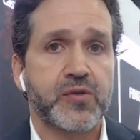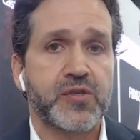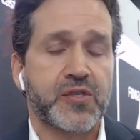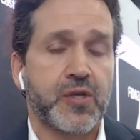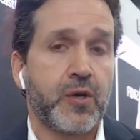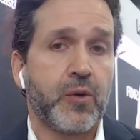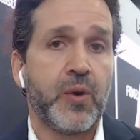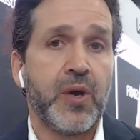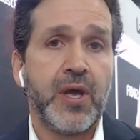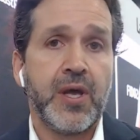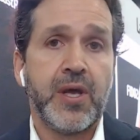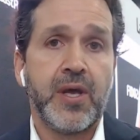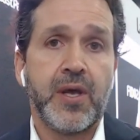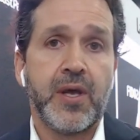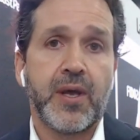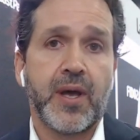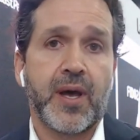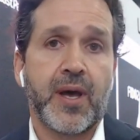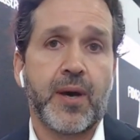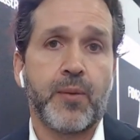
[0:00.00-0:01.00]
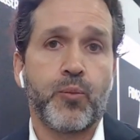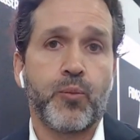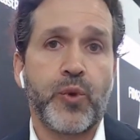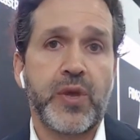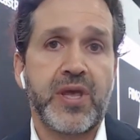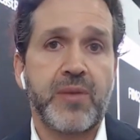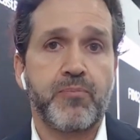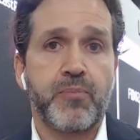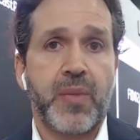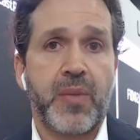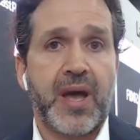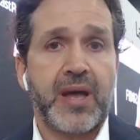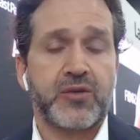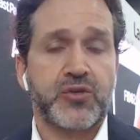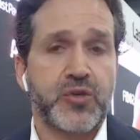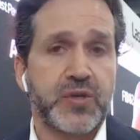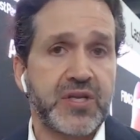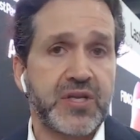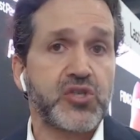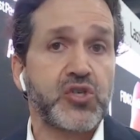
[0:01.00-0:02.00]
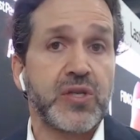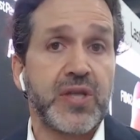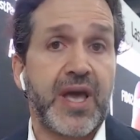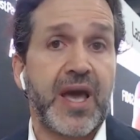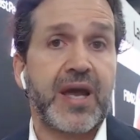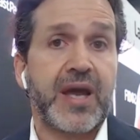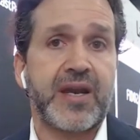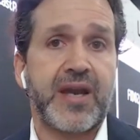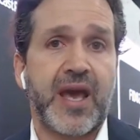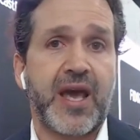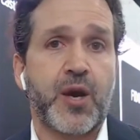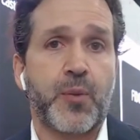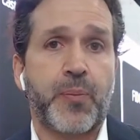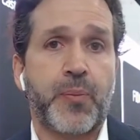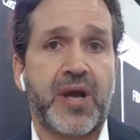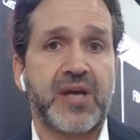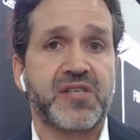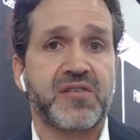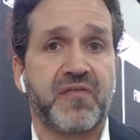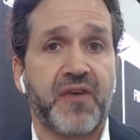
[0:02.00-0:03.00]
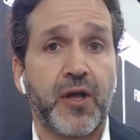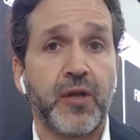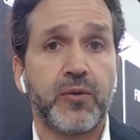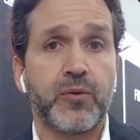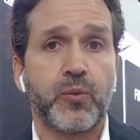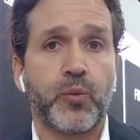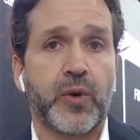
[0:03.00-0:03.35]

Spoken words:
So we had traditionally had an enterprise vault